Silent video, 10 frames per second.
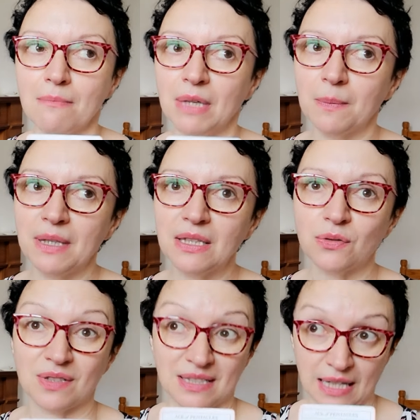maybe
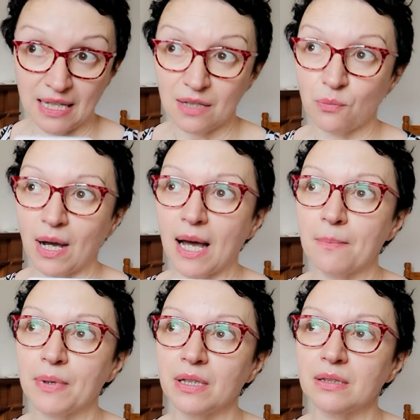to say what
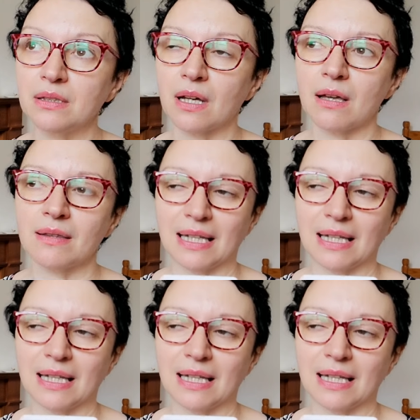happened uh,